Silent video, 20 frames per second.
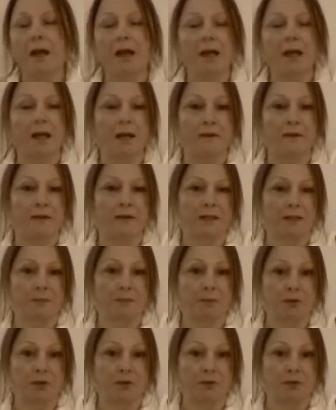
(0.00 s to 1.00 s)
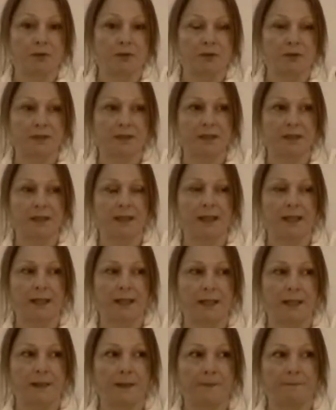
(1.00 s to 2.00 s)
And that's because
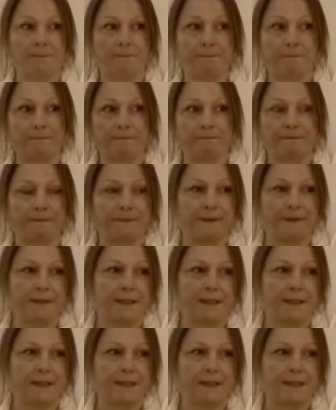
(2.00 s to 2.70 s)
the